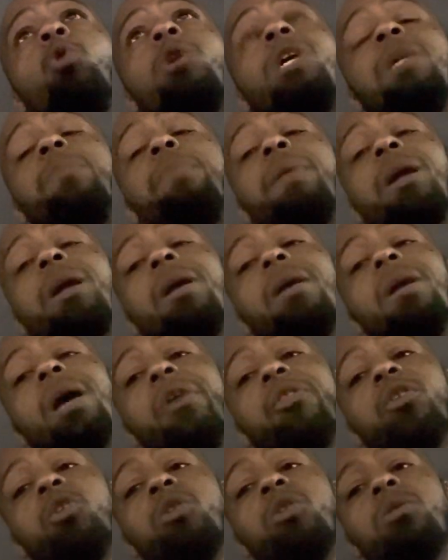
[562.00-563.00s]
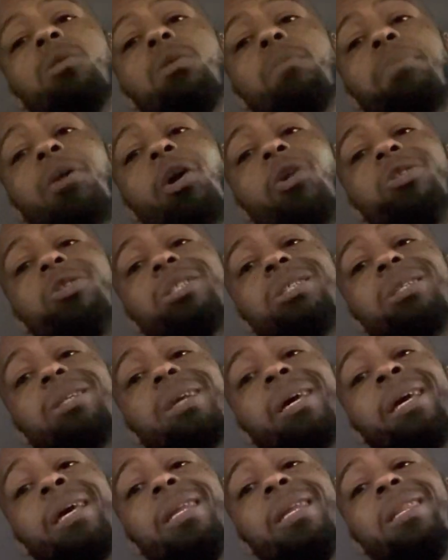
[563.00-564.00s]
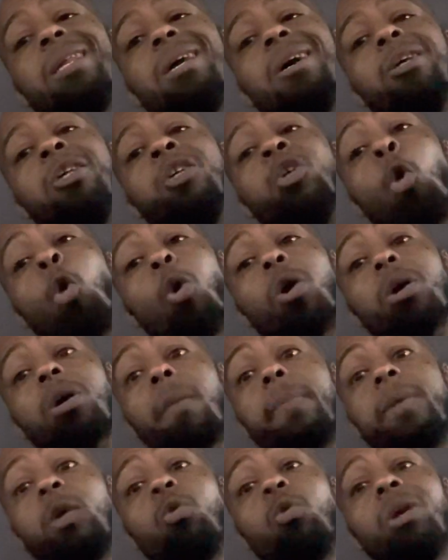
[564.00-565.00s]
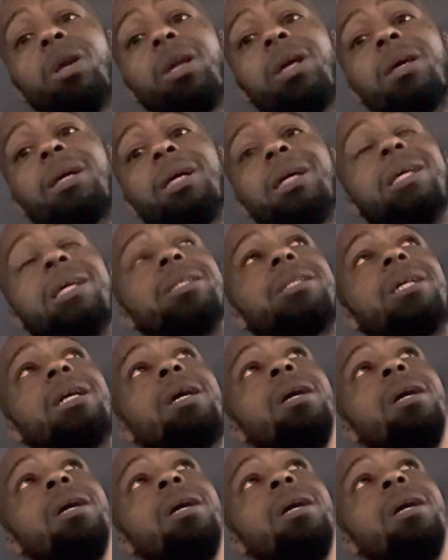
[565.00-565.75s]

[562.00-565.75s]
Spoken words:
keeping another person in your community? Because